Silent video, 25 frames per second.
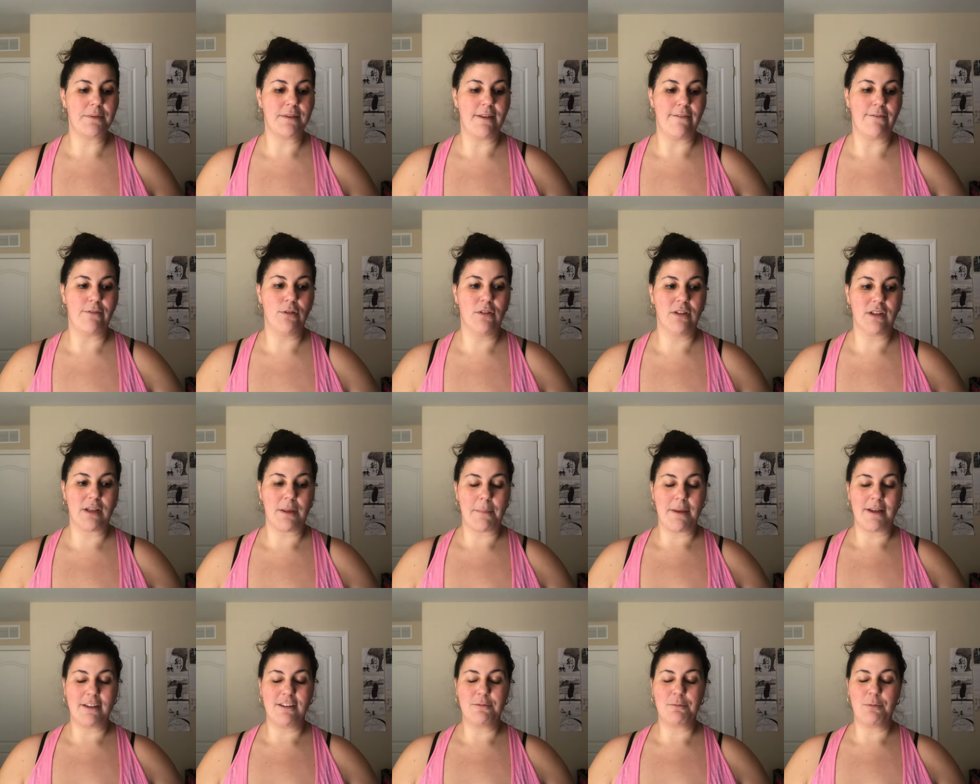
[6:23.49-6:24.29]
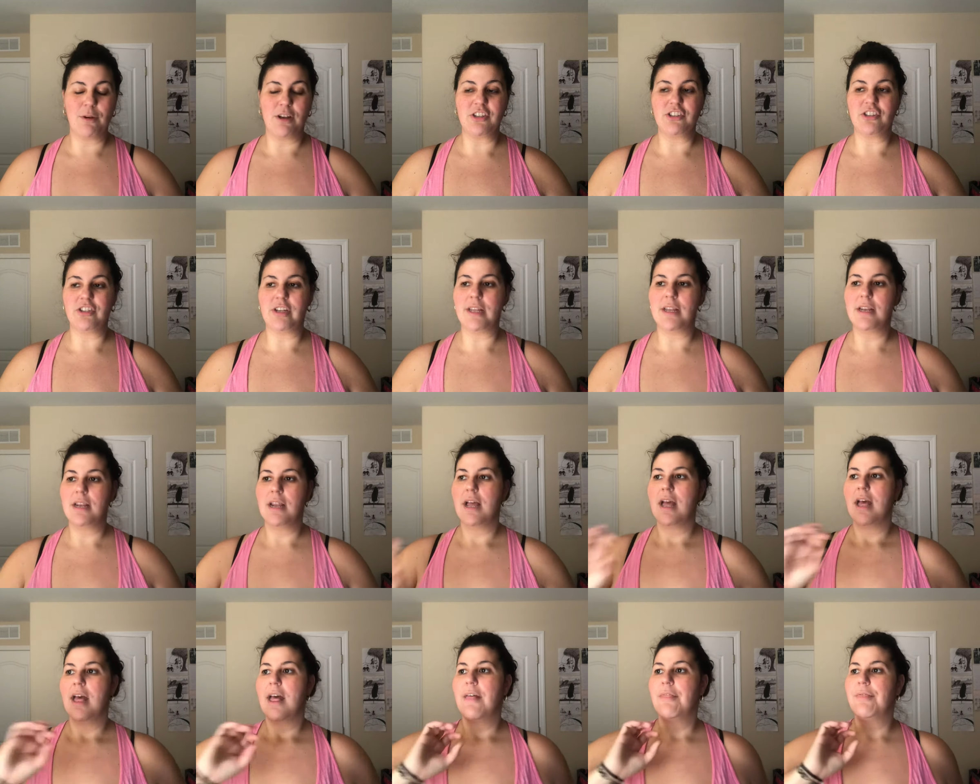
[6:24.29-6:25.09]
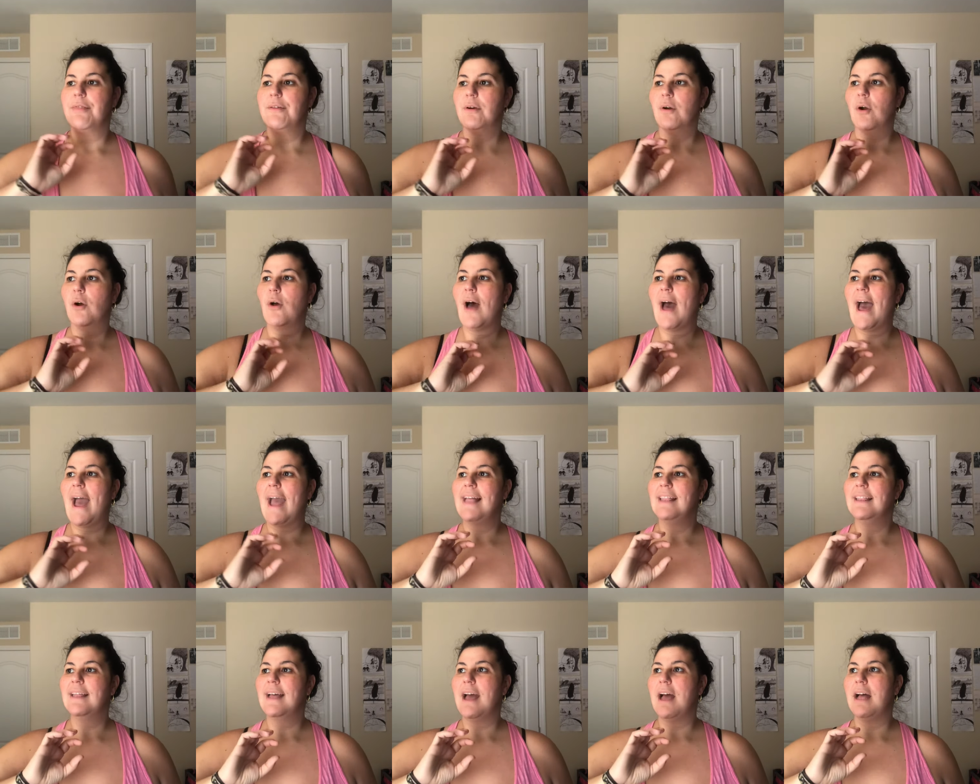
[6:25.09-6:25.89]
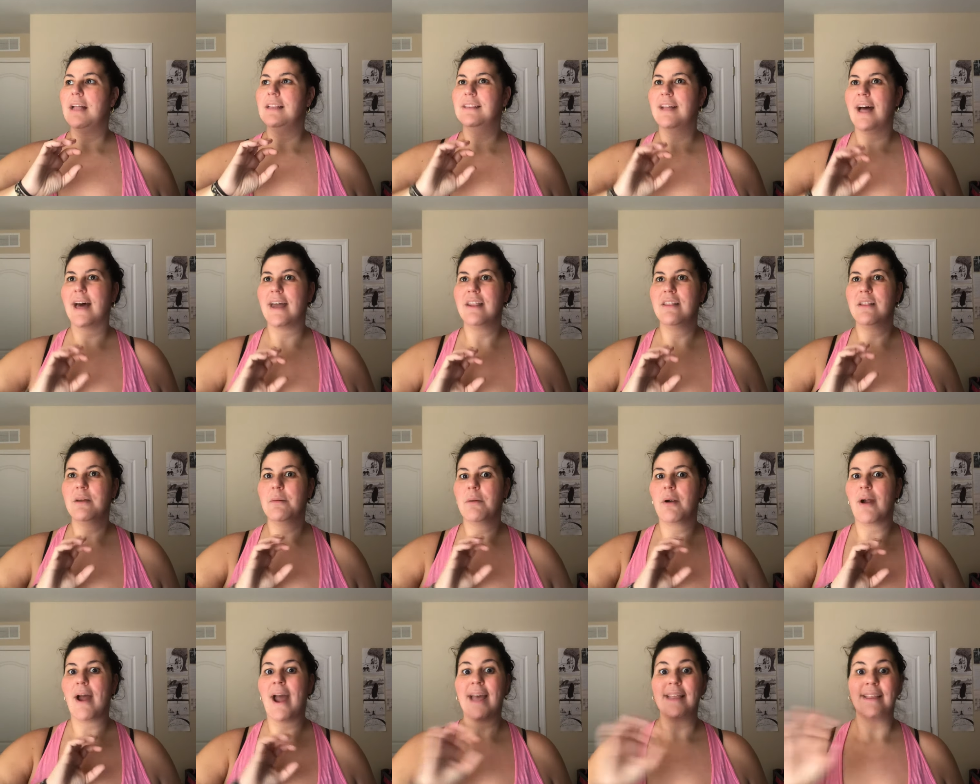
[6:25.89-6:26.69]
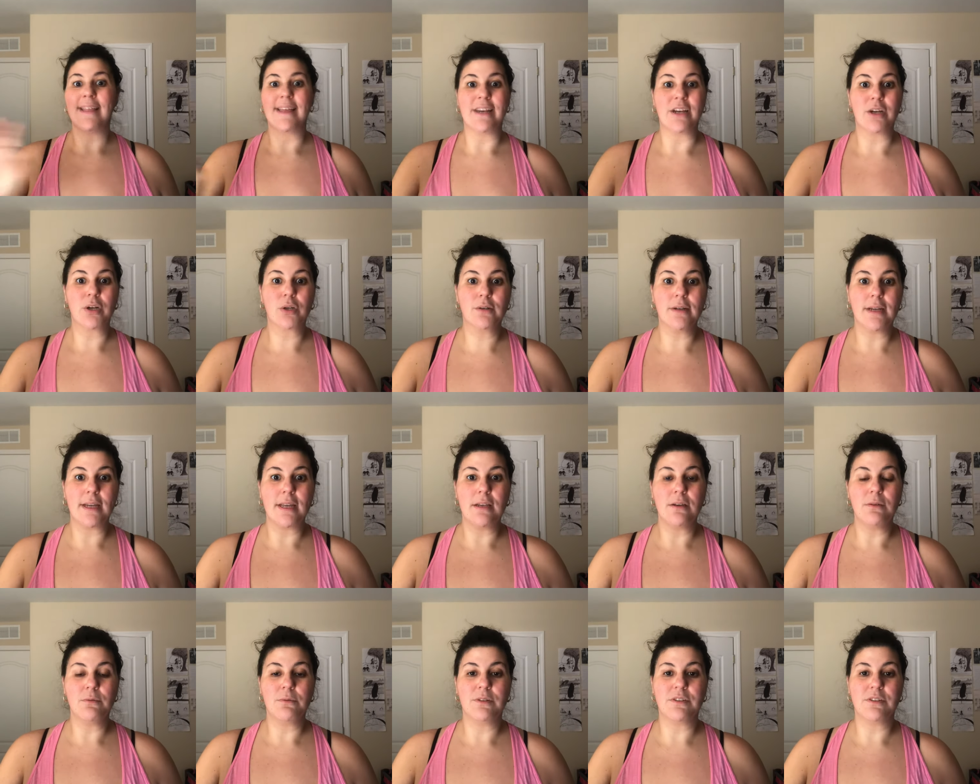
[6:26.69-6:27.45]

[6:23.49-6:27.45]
If you look at my spreadsheet, they're all a lot of them are highlighted green,